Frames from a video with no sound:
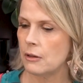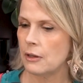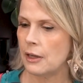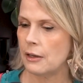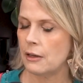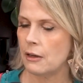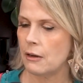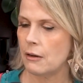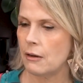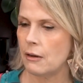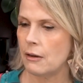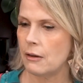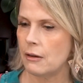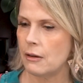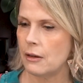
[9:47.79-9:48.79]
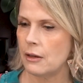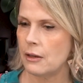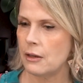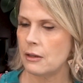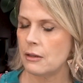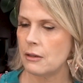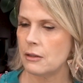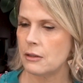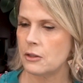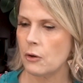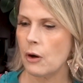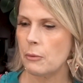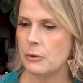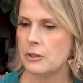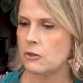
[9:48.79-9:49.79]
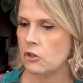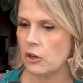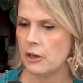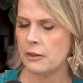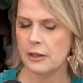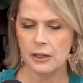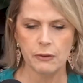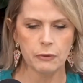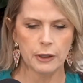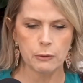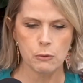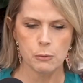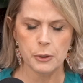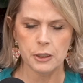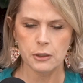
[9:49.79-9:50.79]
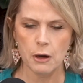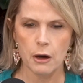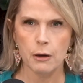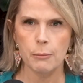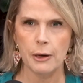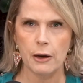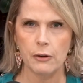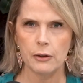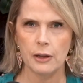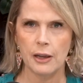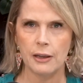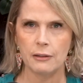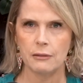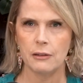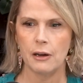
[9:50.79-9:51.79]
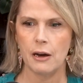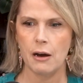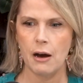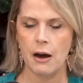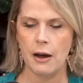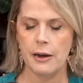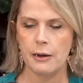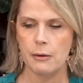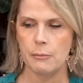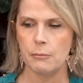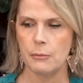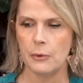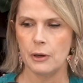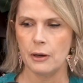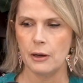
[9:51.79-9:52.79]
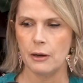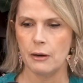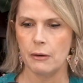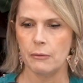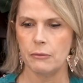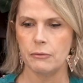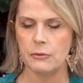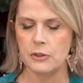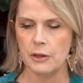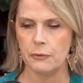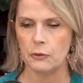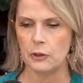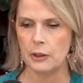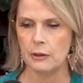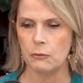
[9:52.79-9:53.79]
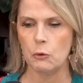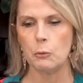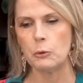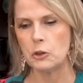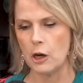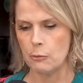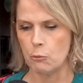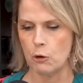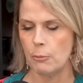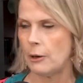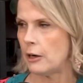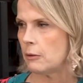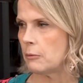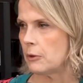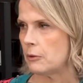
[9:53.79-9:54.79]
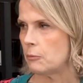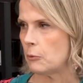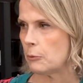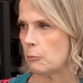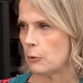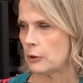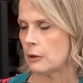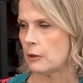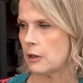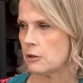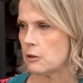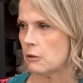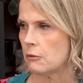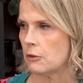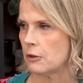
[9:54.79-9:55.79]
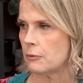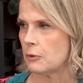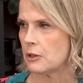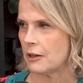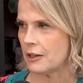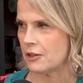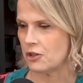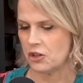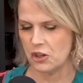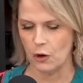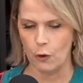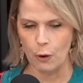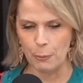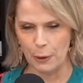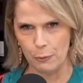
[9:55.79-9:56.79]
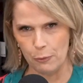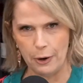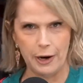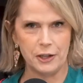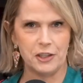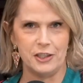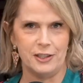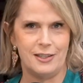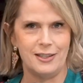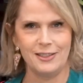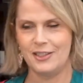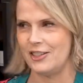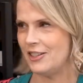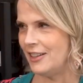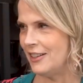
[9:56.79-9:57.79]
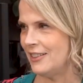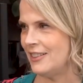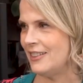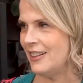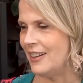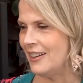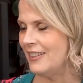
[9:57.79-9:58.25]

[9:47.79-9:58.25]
And so I was trying to think of like what we could talk about. And I am definitely, well, we'll talk more about it when we bring the guest over. So I can show all my rashes and shit. Yeah.